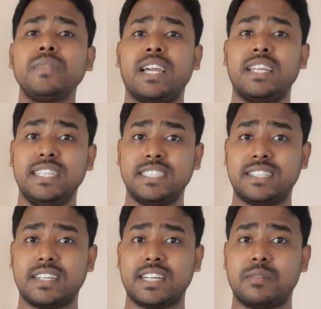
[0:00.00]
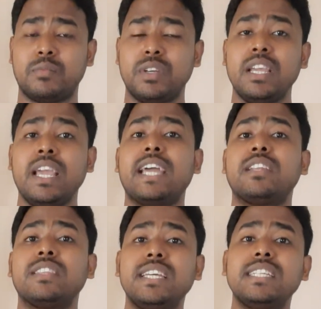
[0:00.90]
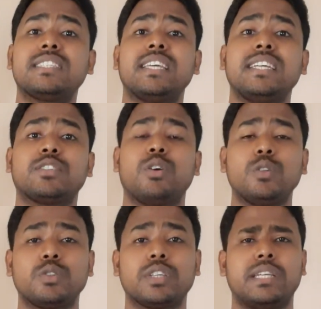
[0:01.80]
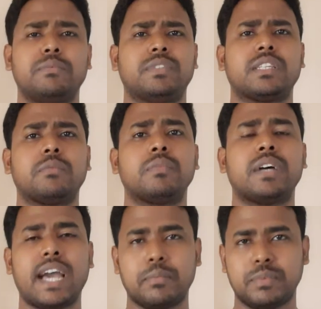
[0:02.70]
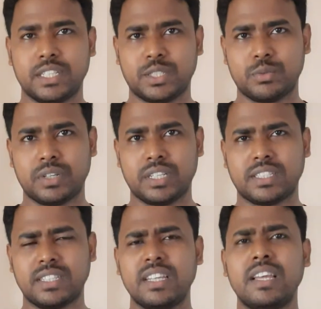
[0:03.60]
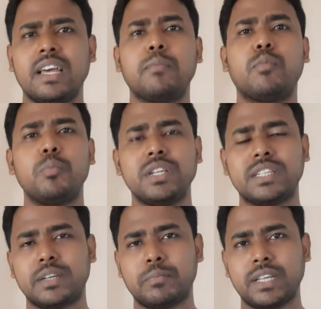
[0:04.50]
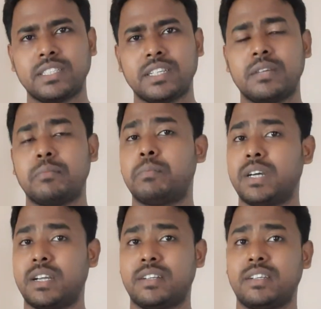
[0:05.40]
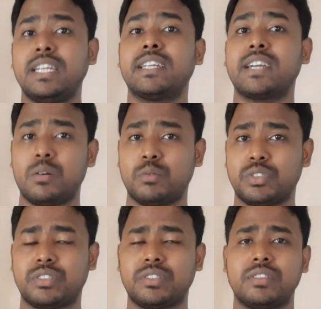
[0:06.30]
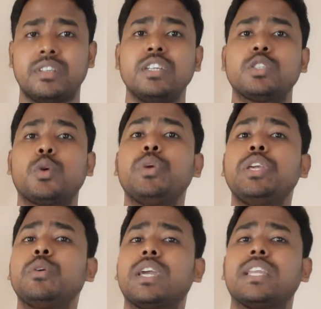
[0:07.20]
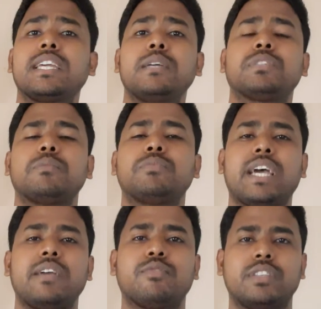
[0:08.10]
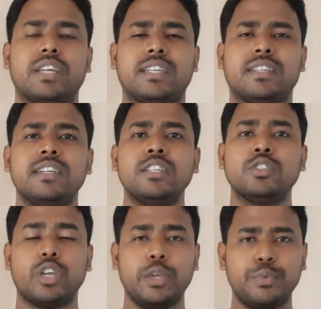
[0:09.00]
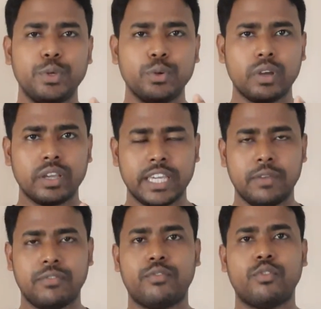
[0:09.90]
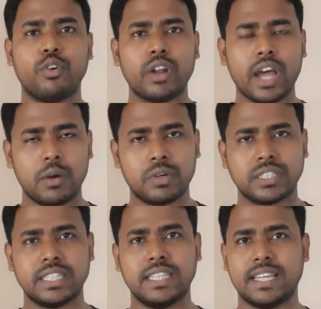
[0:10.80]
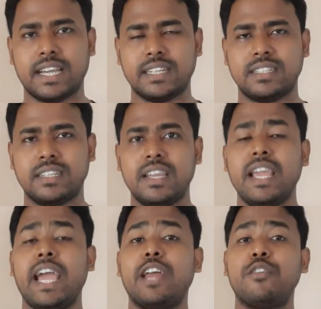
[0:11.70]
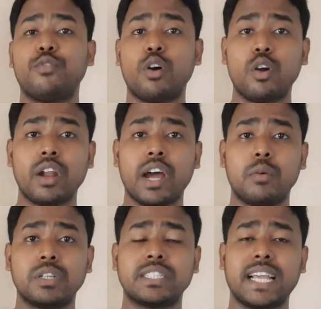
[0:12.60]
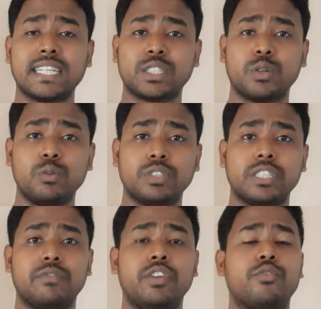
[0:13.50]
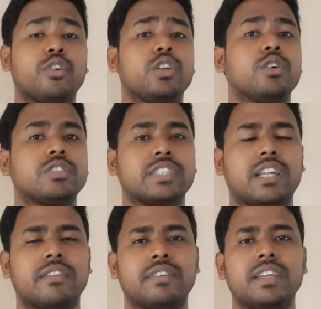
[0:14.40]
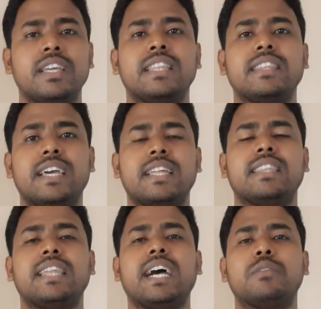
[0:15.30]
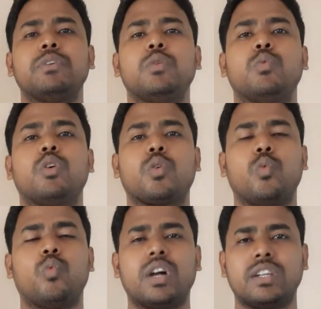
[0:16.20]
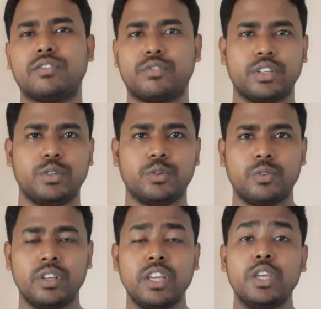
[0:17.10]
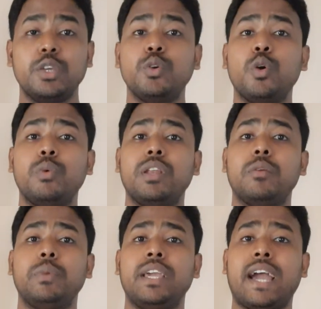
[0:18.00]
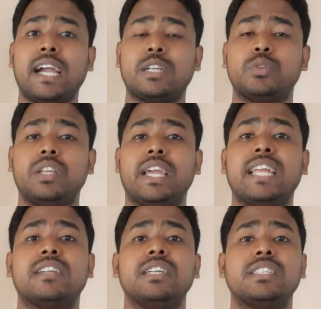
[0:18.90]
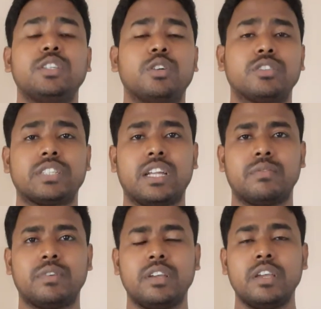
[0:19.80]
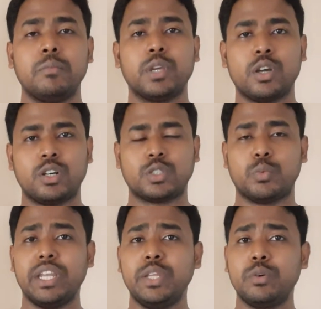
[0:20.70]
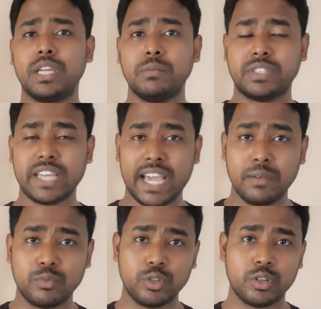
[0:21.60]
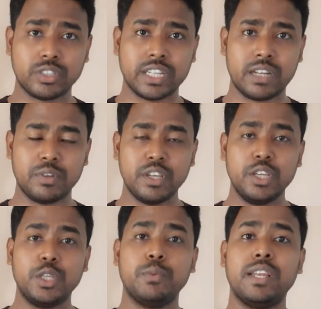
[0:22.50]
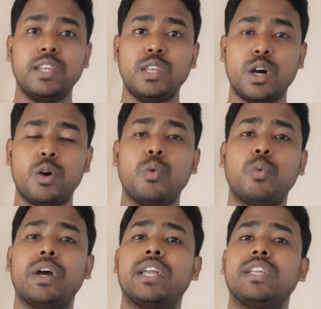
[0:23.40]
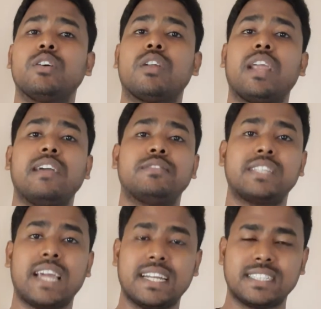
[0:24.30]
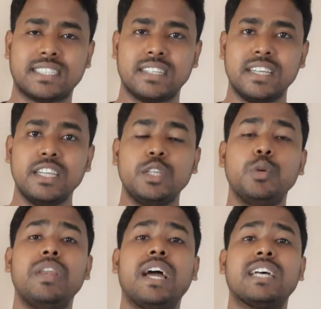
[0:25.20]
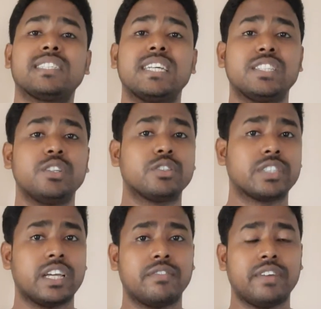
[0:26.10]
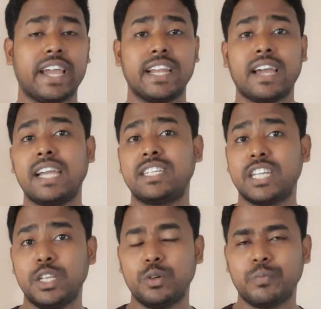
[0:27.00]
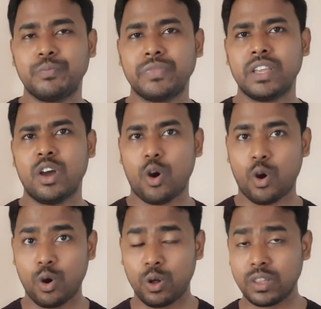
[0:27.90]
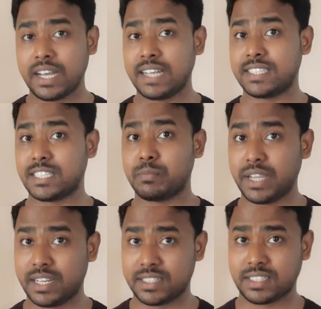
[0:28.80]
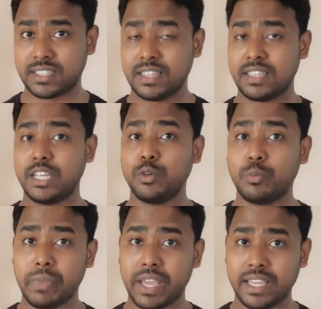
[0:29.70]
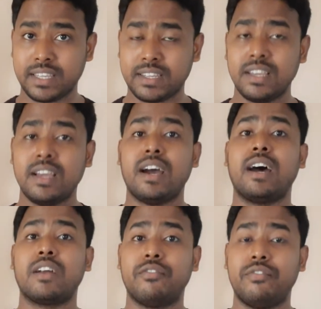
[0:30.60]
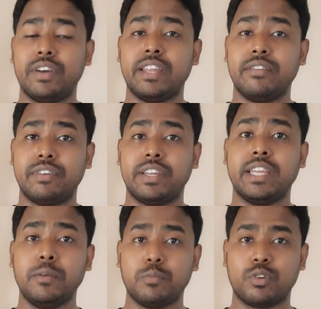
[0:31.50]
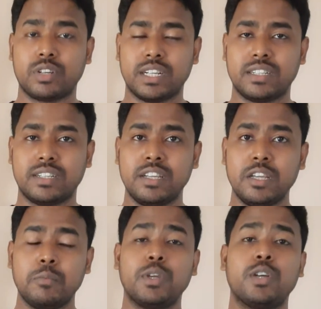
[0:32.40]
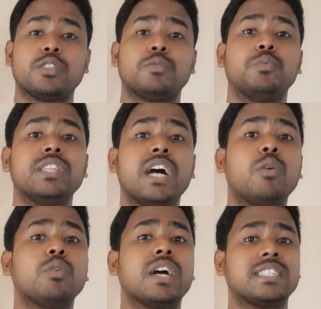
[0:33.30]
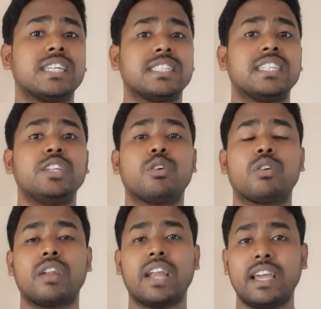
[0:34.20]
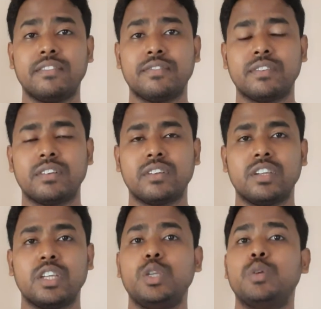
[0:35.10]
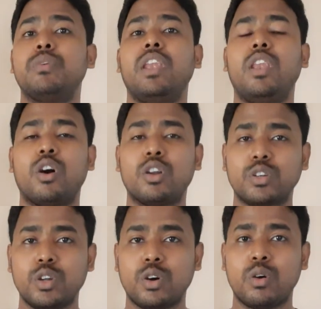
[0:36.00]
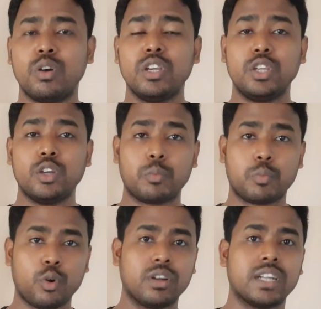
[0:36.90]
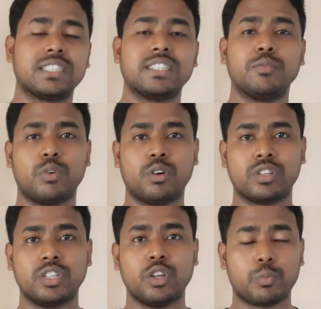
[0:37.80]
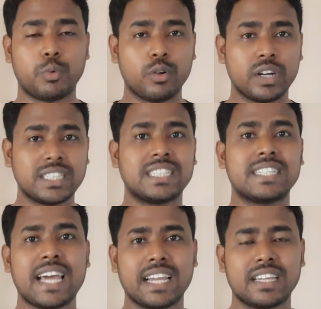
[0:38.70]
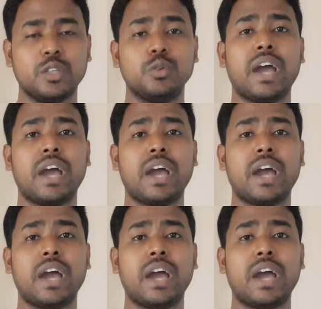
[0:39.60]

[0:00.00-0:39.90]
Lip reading: And Instagram. And these things also give some happiness to us, a momentary pleasure, but it counts. So you can give some time for that. So if you give 4 hours in that, and 4 hours exclusively for yourself, then that will work wonder for you. You will be actually enriching yourself, because when you give time to yourself, you will know where your life stands. You will assess yourself, and I tell you, all the assessments that you make are very, very important, because without assessing your life, you will not know your progress report, your progress track. You